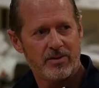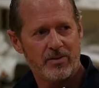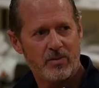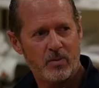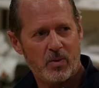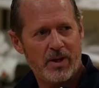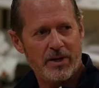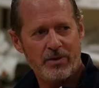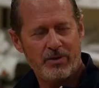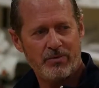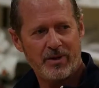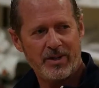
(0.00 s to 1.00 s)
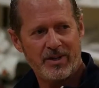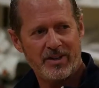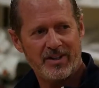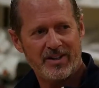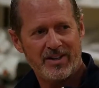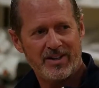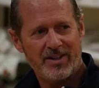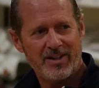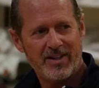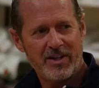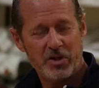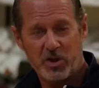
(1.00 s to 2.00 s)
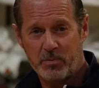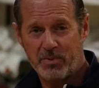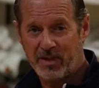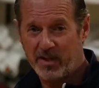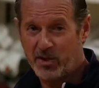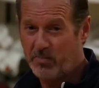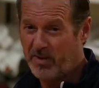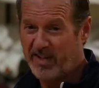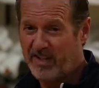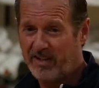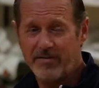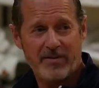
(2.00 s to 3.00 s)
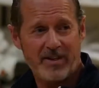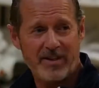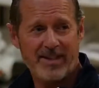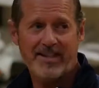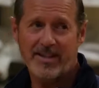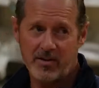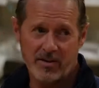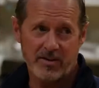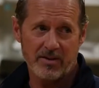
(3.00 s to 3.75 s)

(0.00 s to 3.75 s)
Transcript: Why are you training? Just because you might get in a fight? I doubt it.